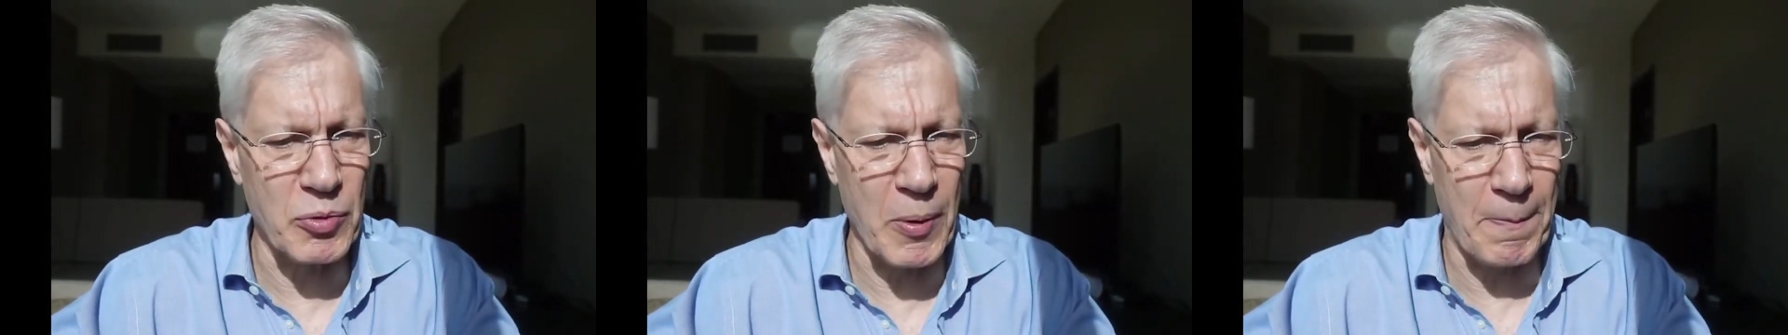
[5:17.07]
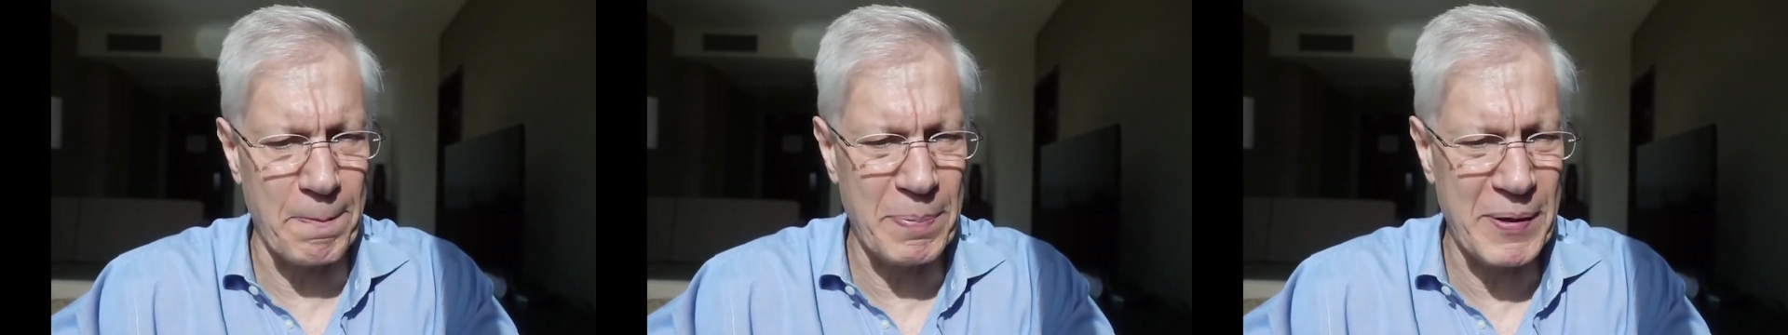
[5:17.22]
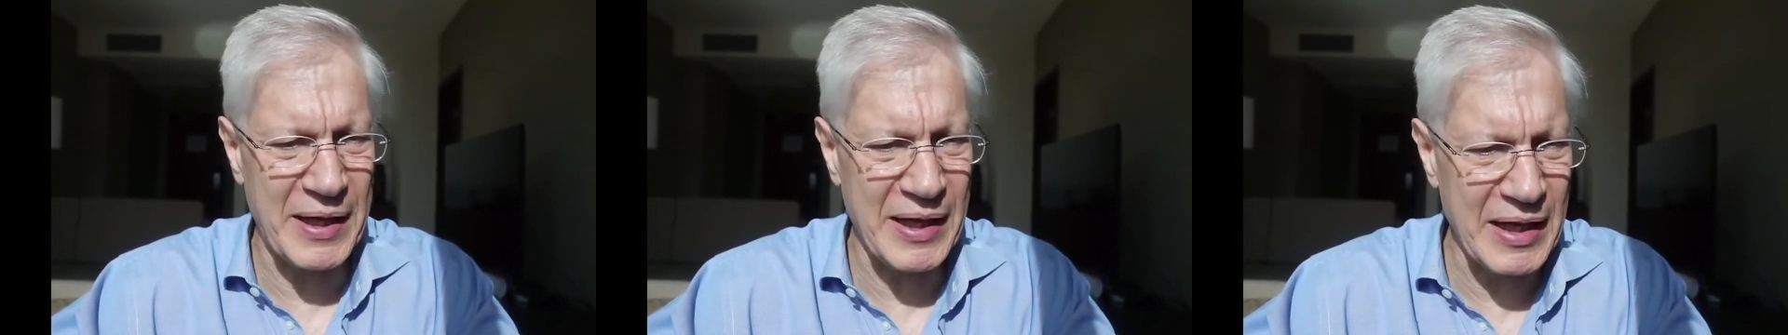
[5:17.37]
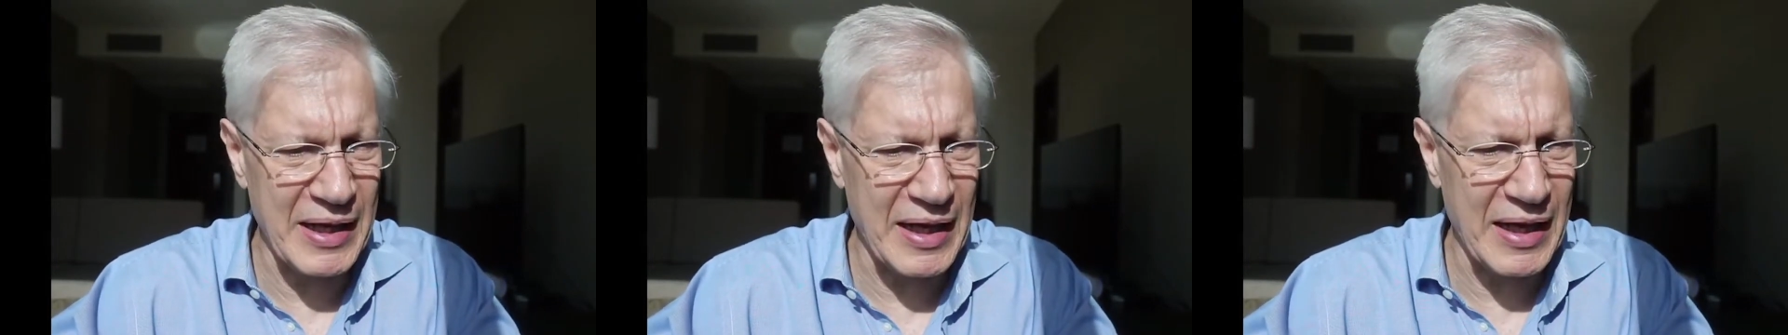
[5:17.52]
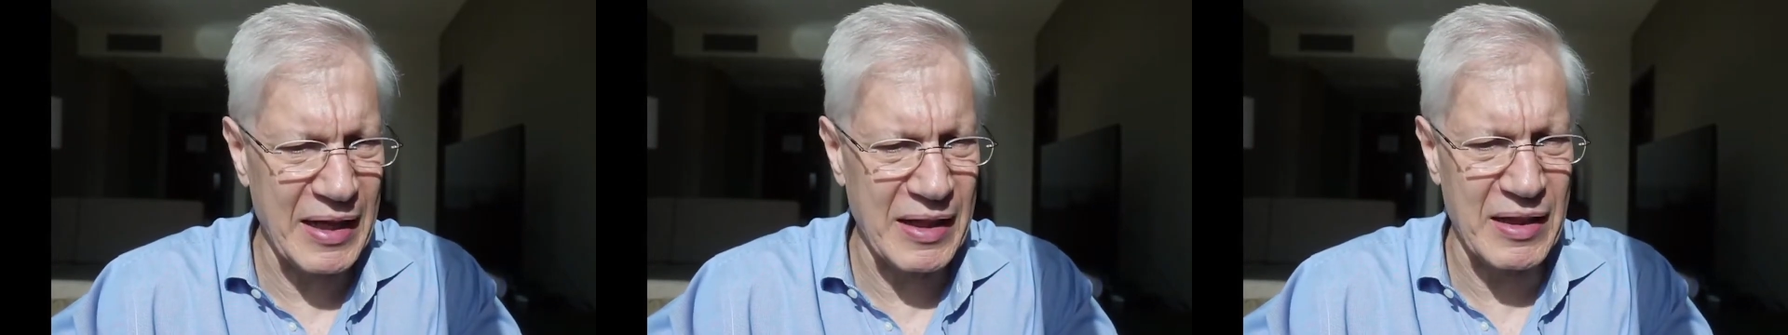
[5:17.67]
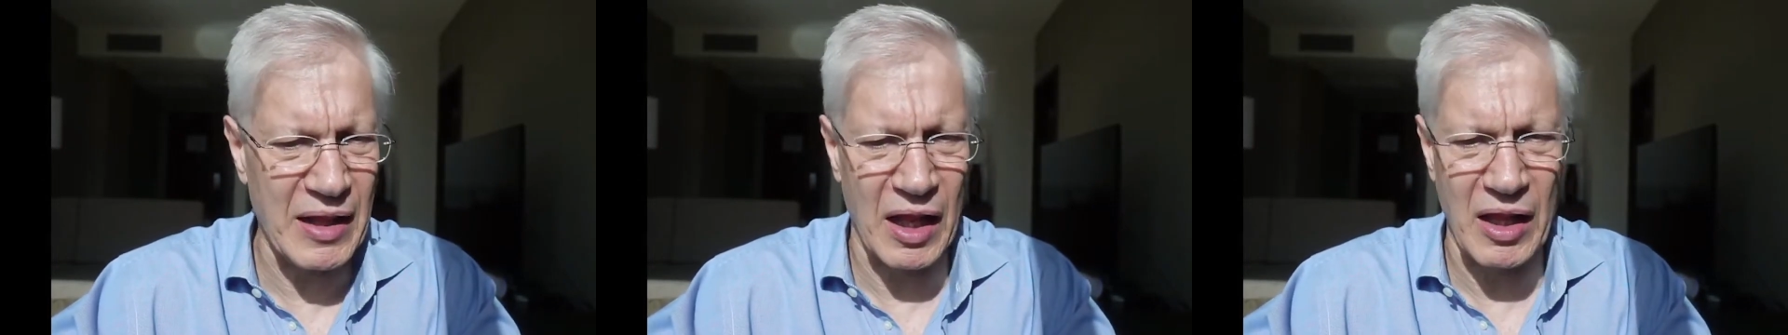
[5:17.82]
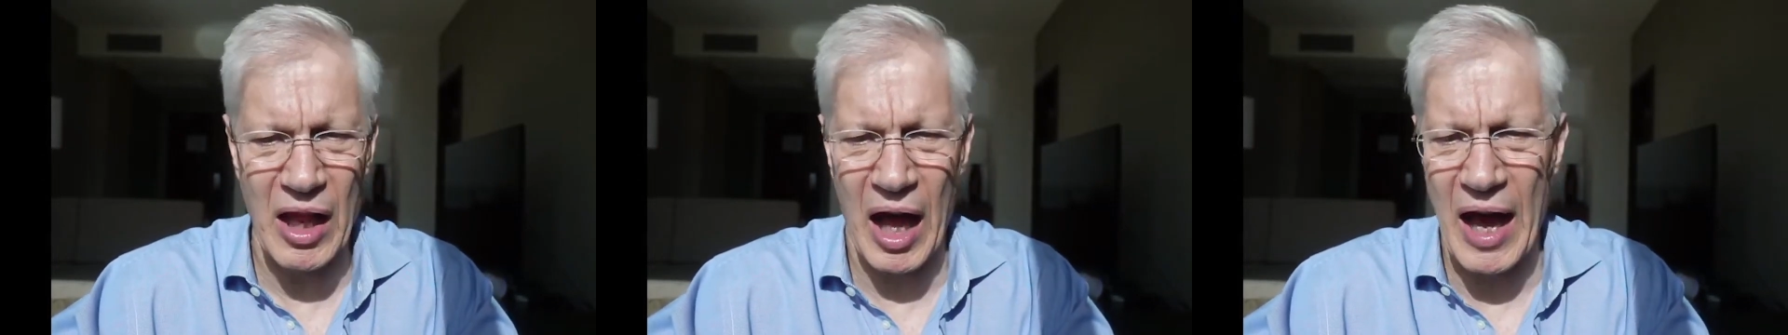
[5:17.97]

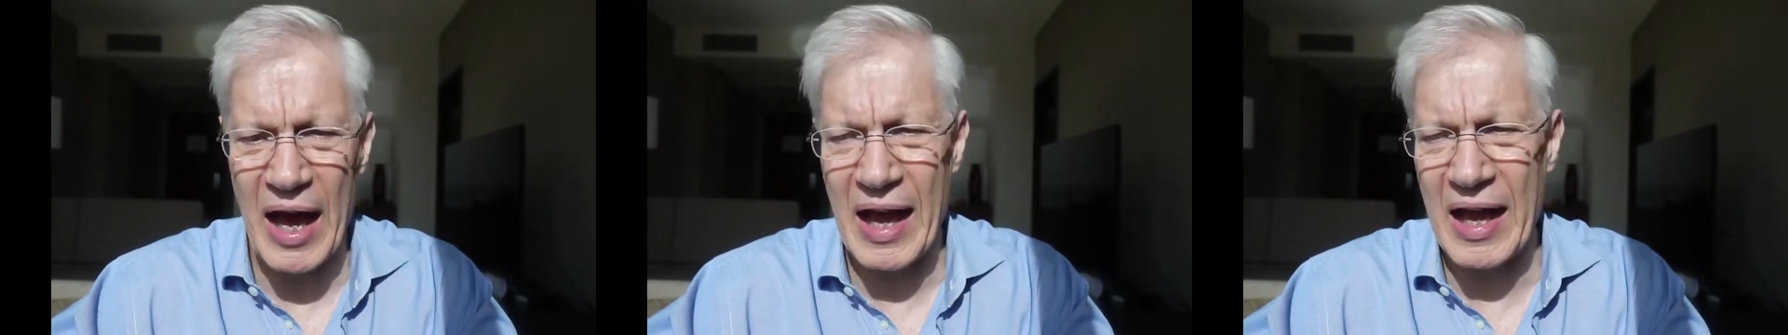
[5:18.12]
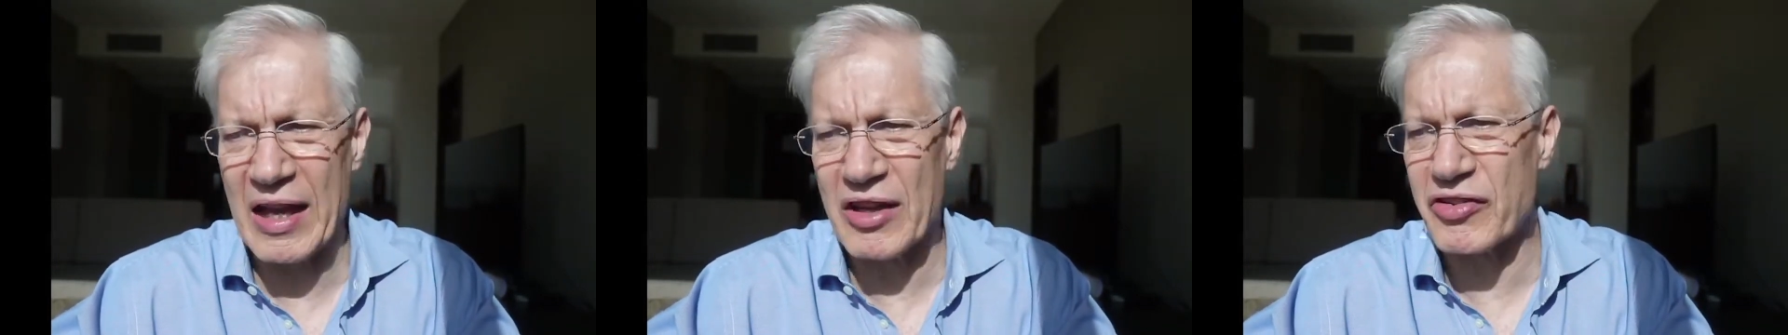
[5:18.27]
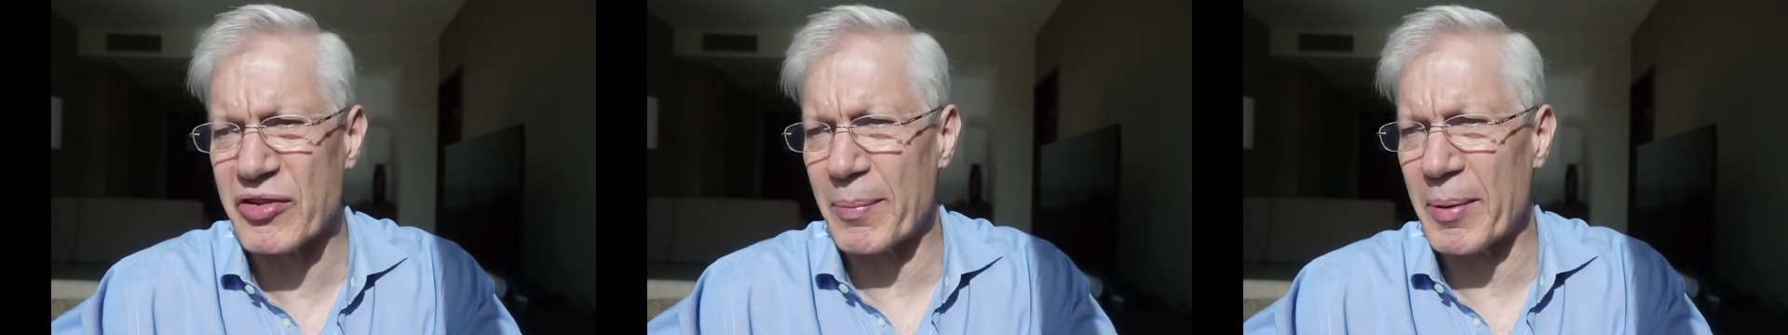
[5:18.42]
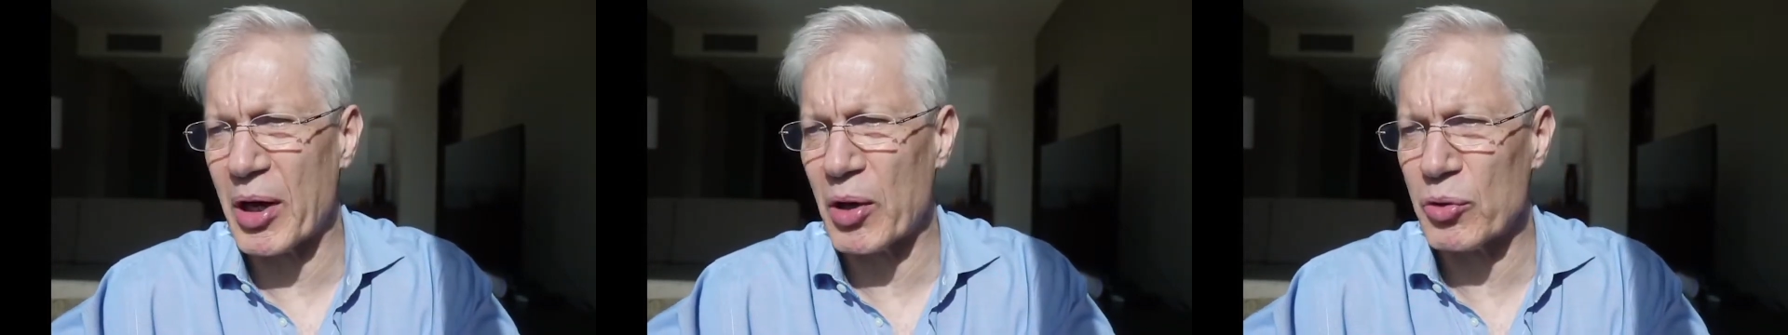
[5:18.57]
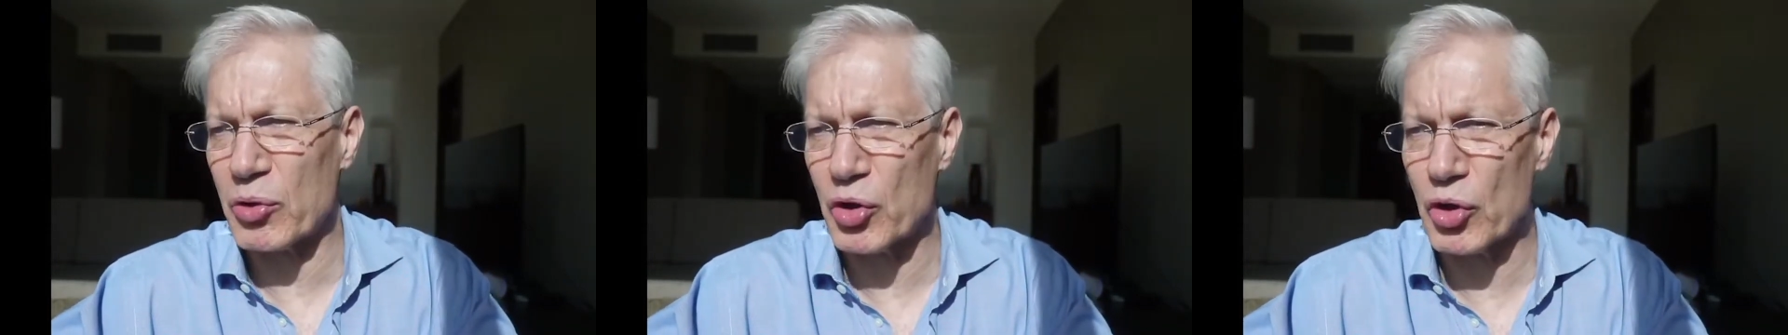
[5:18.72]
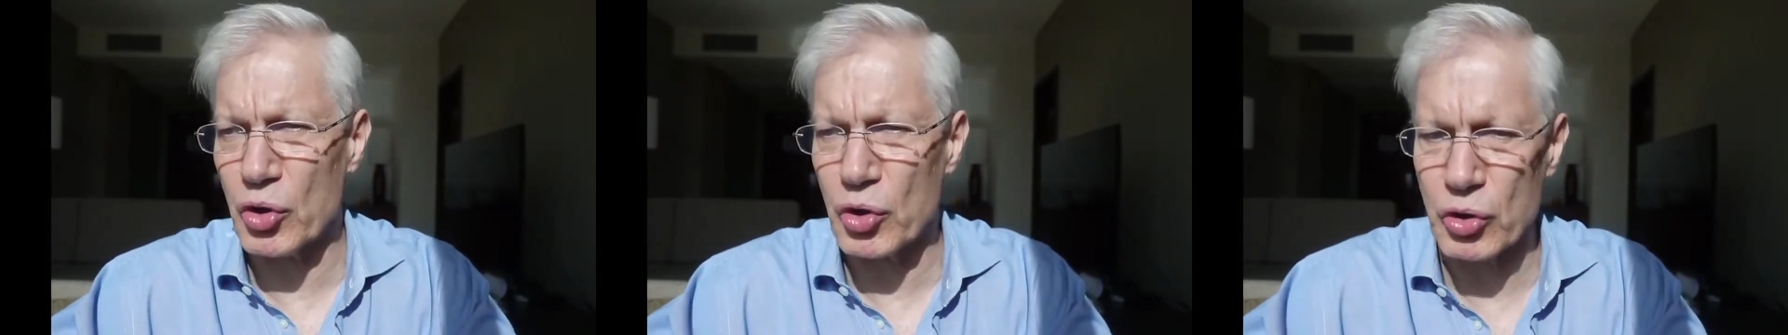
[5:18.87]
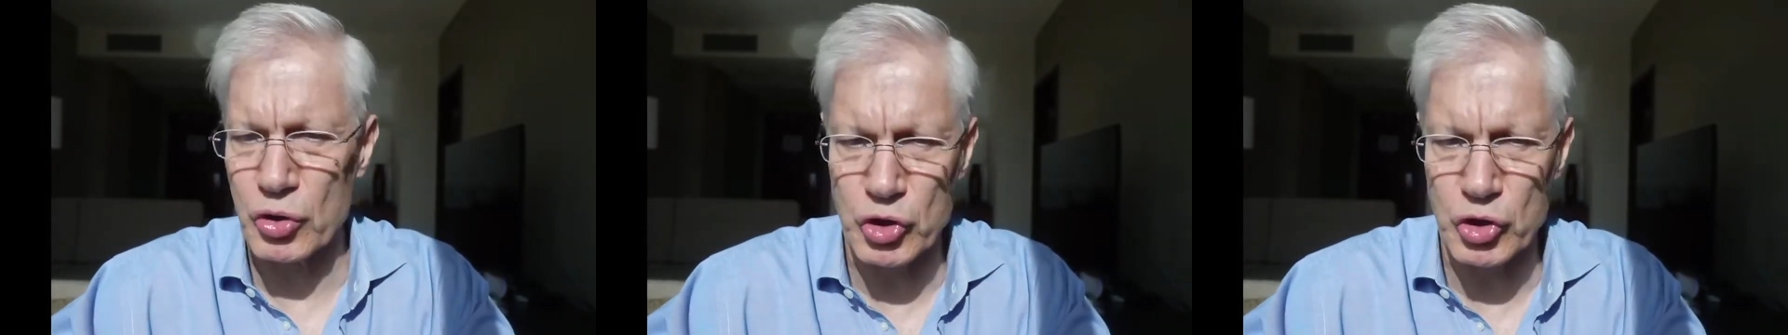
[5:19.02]
repeating the lies about